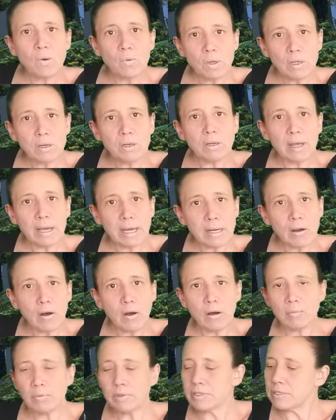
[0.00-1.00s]
We could have had
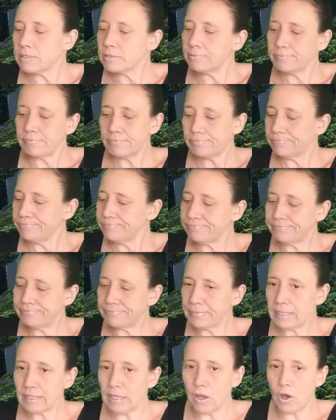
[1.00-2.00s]
omelets.
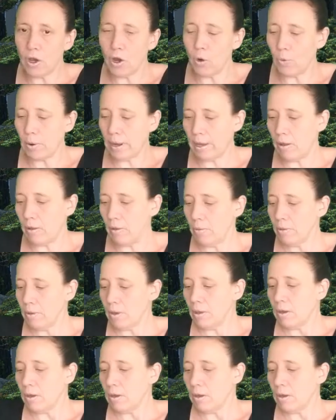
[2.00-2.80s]
Mm. Oh, well.